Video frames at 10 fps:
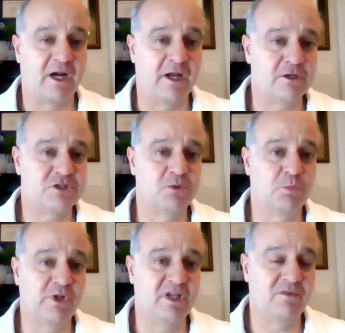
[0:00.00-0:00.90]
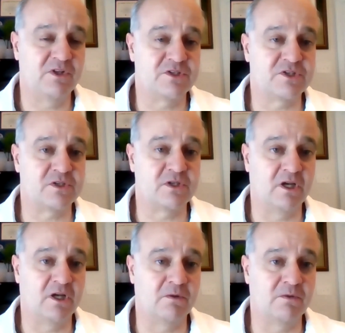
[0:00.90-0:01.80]
I also believe in this,
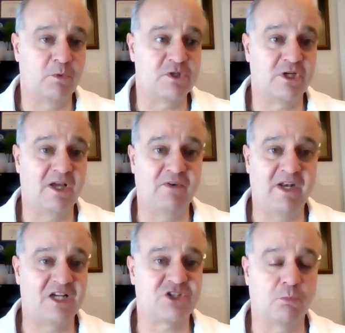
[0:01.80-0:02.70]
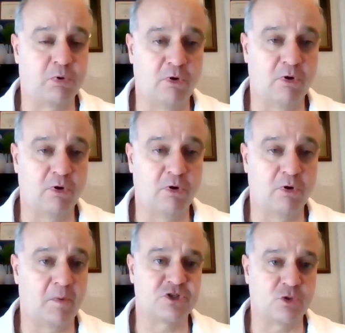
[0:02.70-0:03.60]
that we should have a national
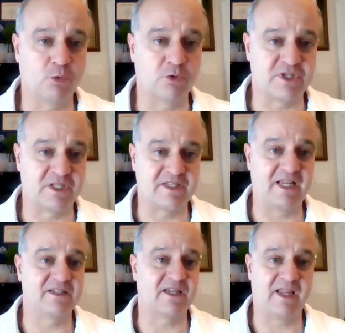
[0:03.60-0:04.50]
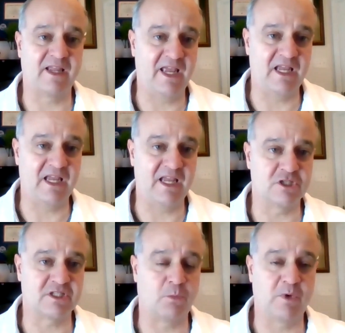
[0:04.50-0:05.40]
program in our schools that's
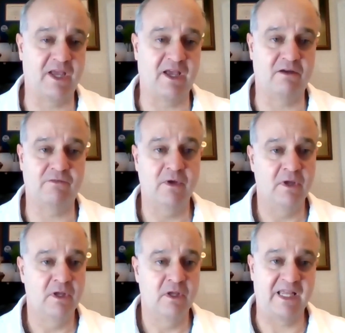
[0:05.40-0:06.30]
anti-hate, just like we have